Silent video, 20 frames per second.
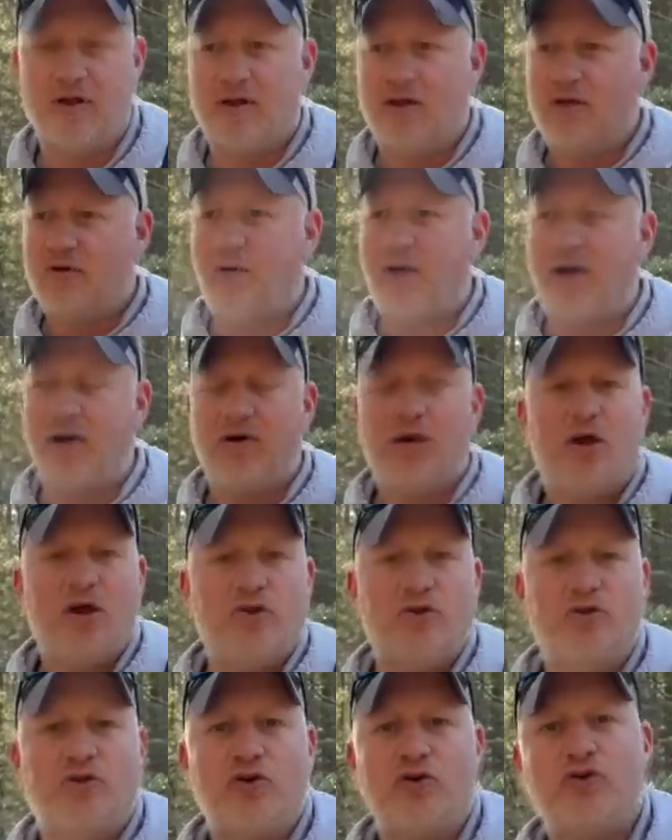well,
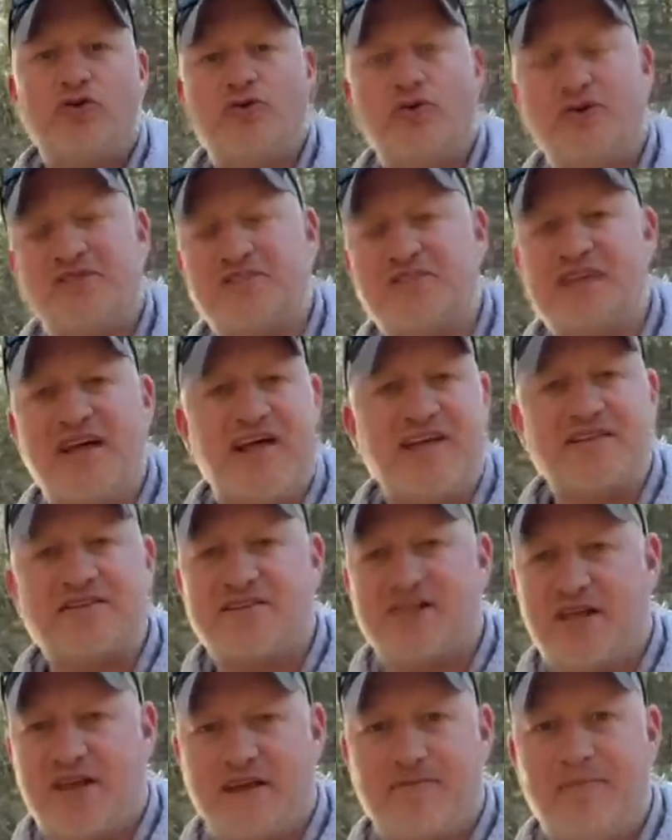due to its
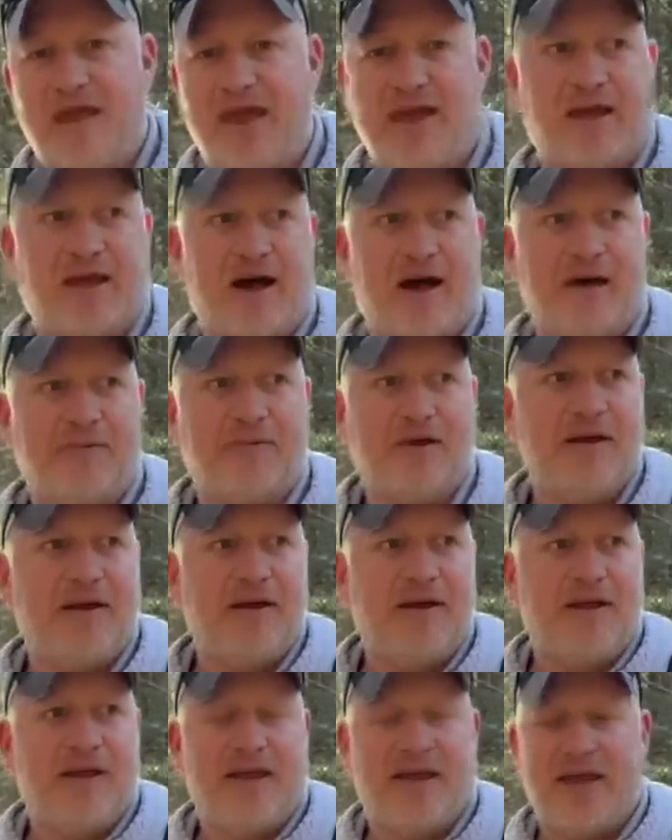density and makeup,
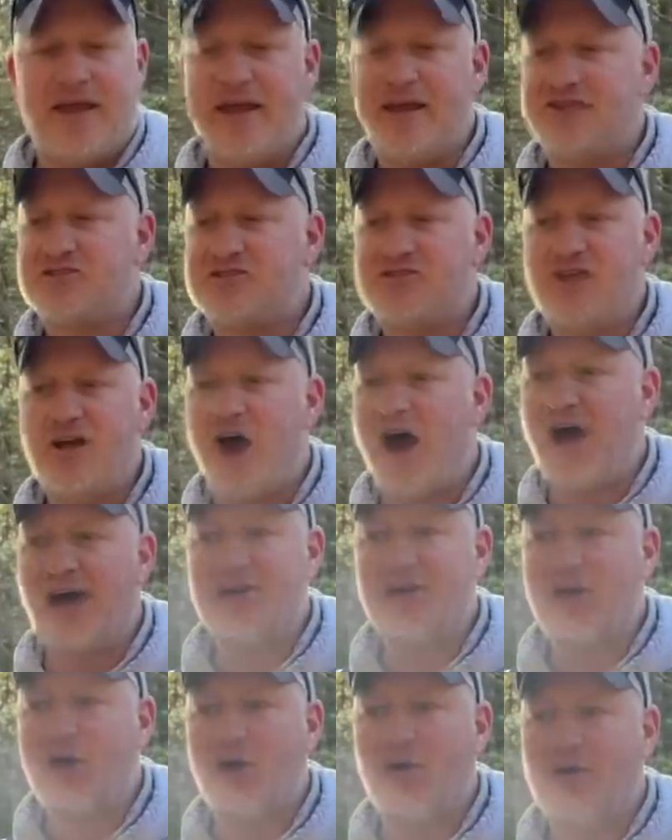it is
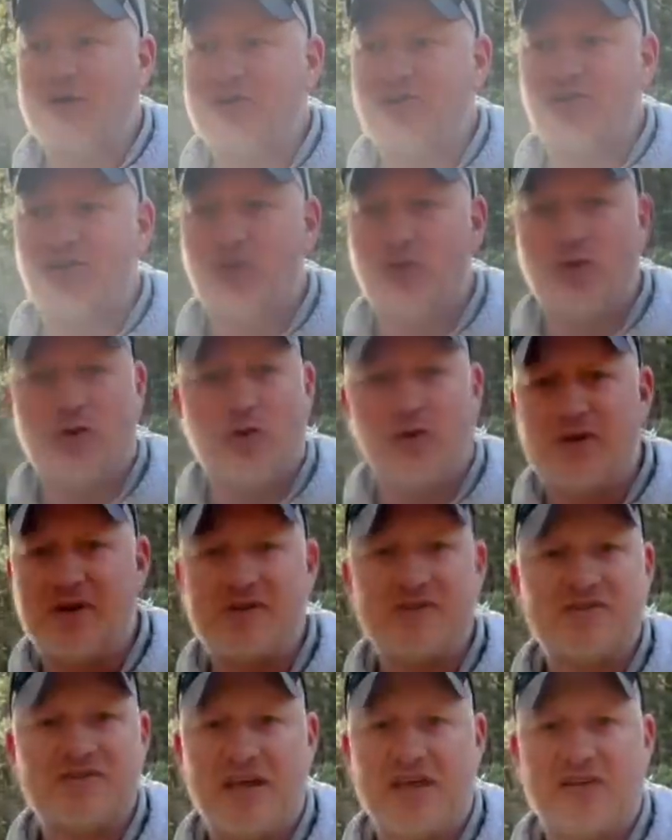not going to
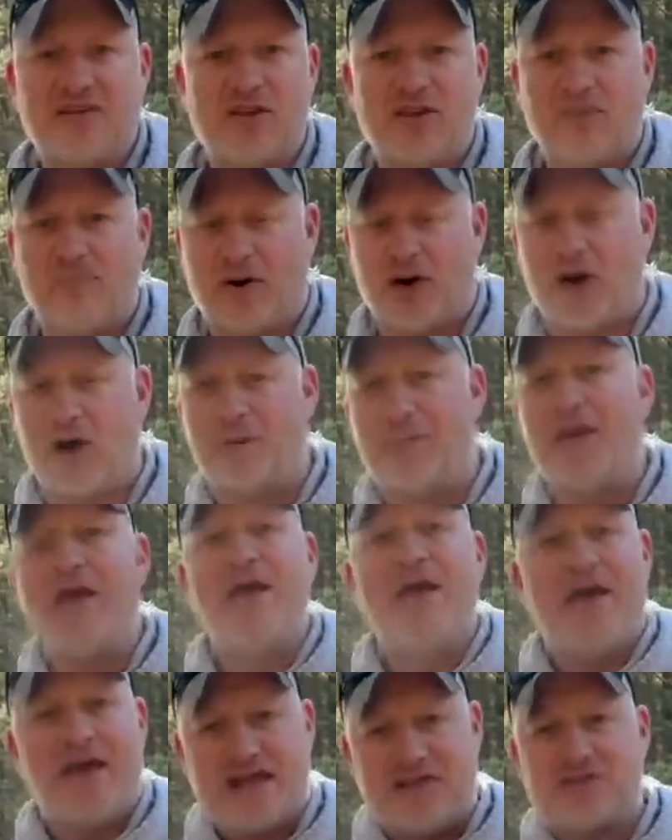sink to the bottom.
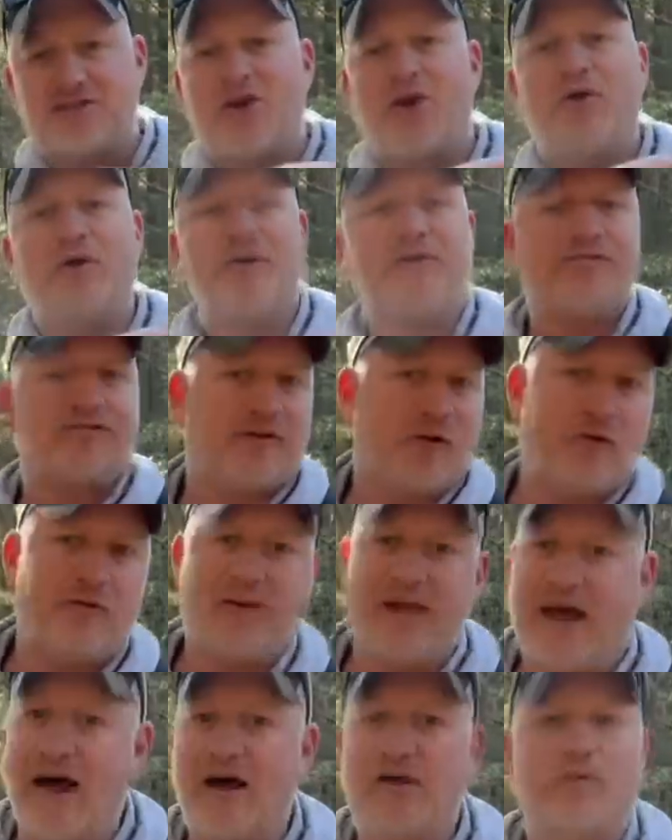It's going to float down